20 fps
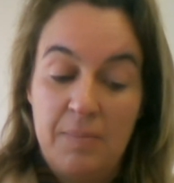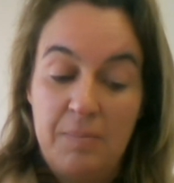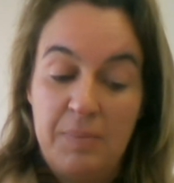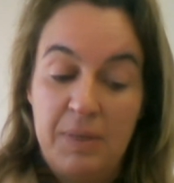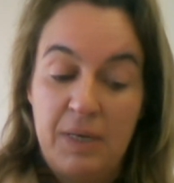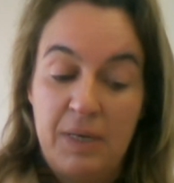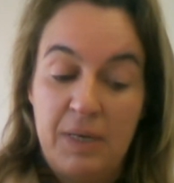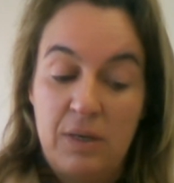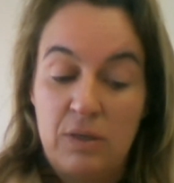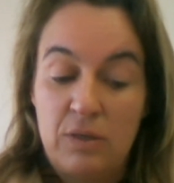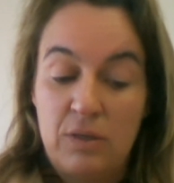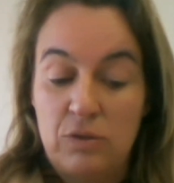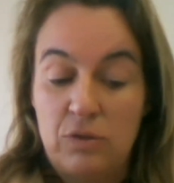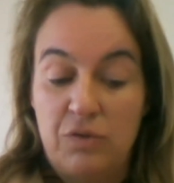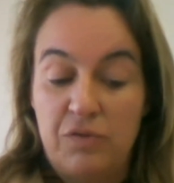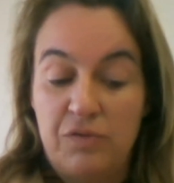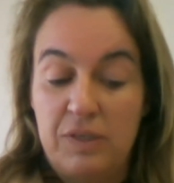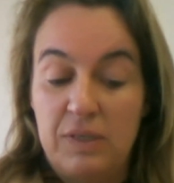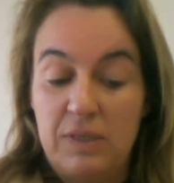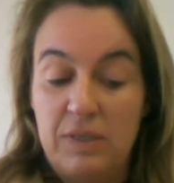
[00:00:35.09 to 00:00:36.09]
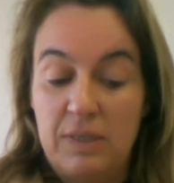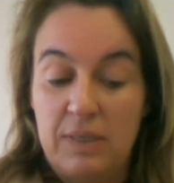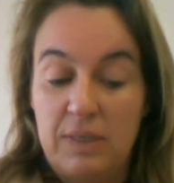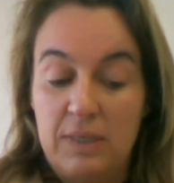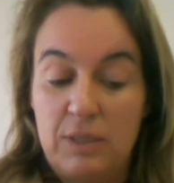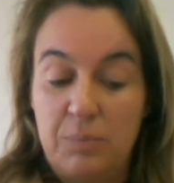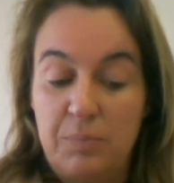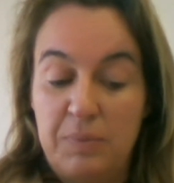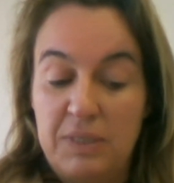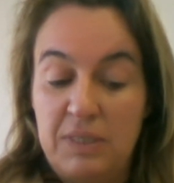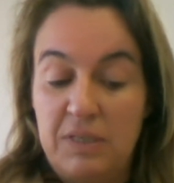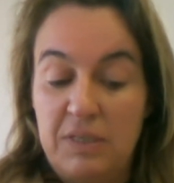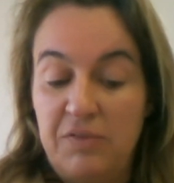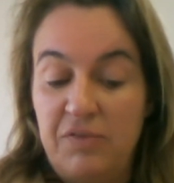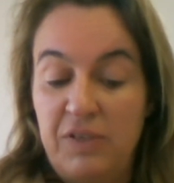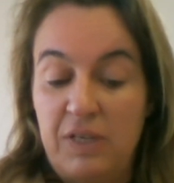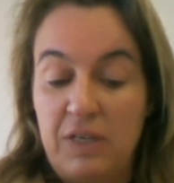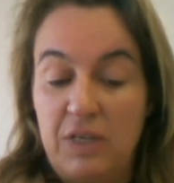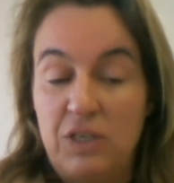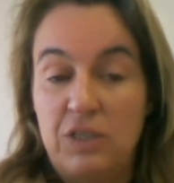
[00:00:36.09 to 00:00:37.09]
Because of the
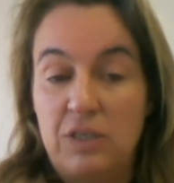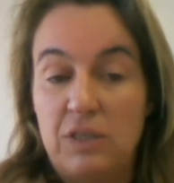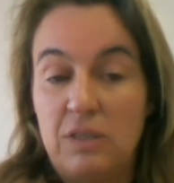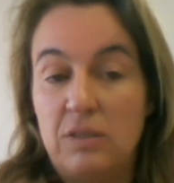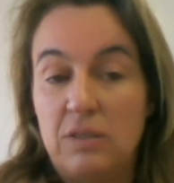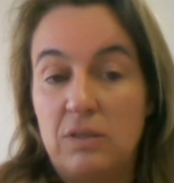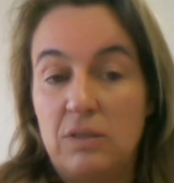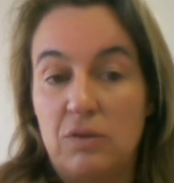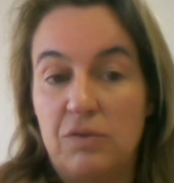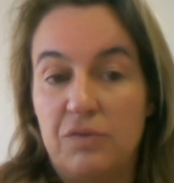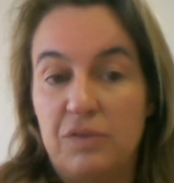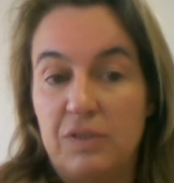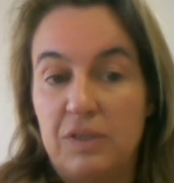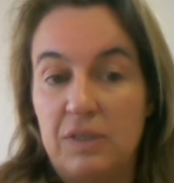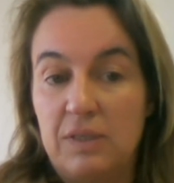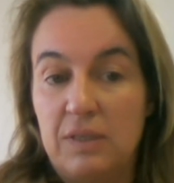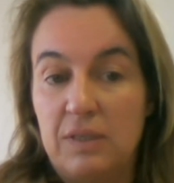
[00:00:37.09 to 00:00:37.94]
specifications of